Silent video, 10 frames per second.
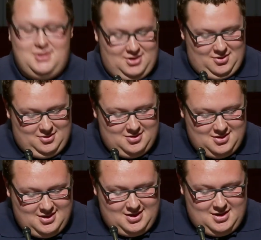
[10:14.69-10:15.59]
So
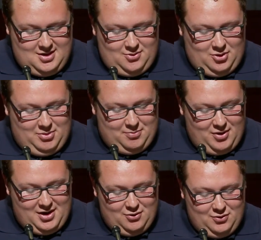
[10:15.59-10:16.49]
we're going to be
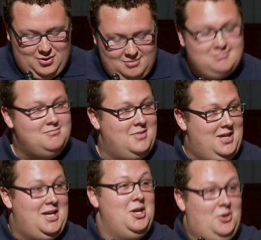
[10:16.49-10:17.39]
praying over
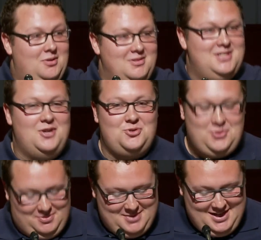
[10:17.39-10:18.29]
here. This is our Jerusalem.